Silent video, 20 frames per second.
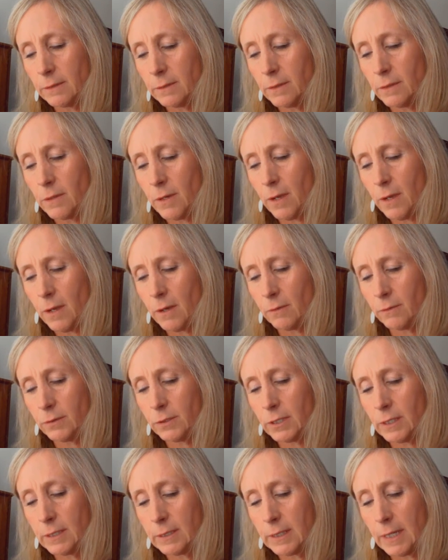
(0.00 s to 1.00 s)
No,
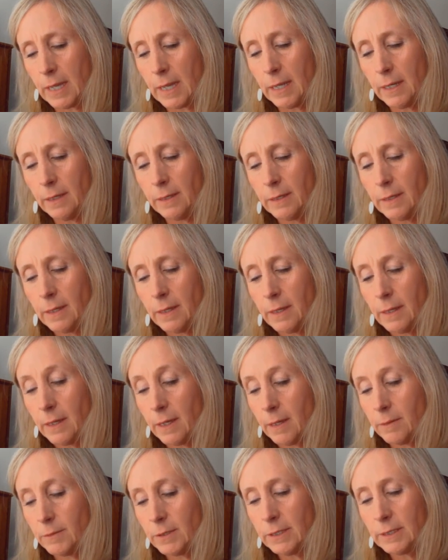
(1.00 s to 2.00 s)
she said.
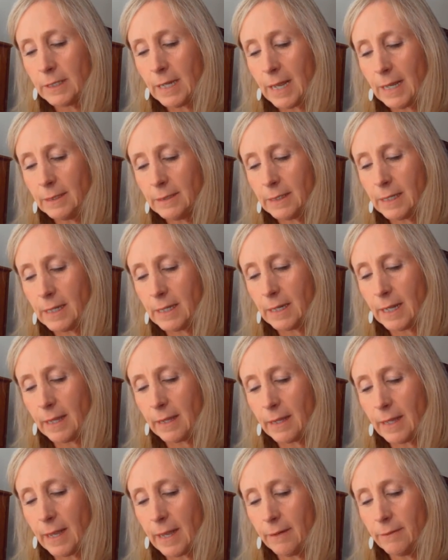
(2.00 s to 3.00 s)
I'm just asking,
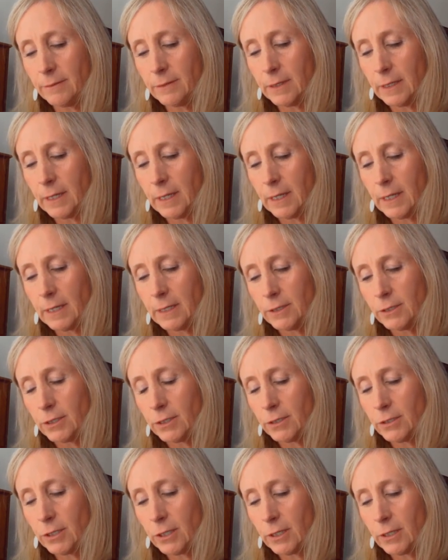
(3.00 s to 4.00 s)
I laughed.
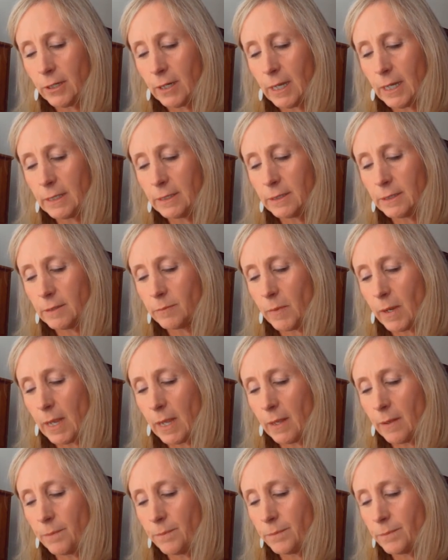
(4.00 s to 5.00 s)
She shook her head and
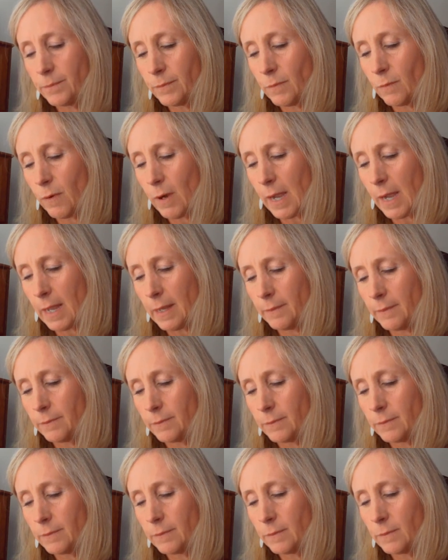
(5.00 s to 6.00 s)
smiled. Why?
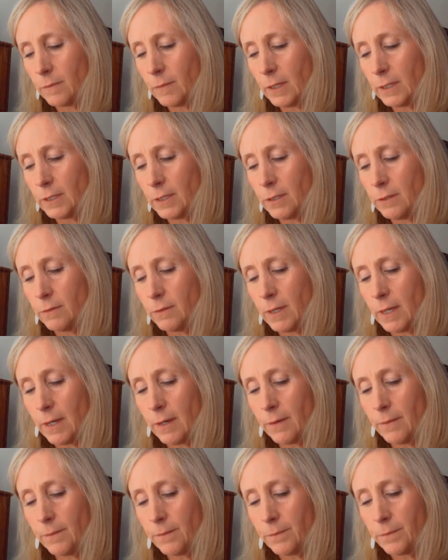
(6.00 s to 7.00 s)
What do you
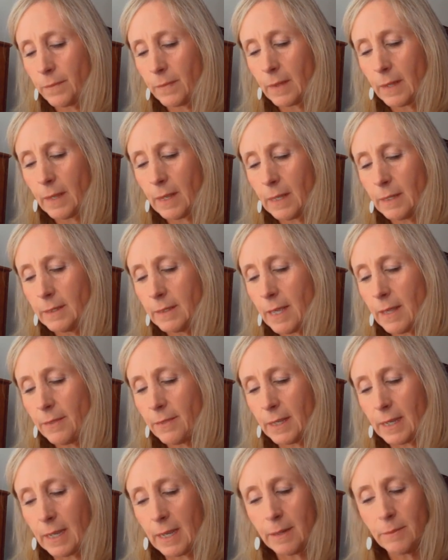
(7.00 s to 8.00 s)
know?
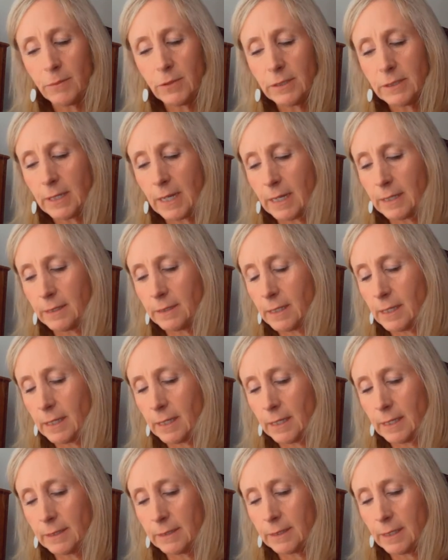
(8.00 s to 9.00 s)
Nothing, I'm just
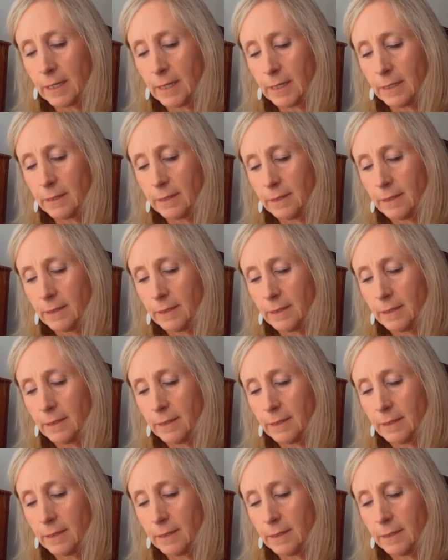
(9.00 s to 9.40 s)
asking, I said.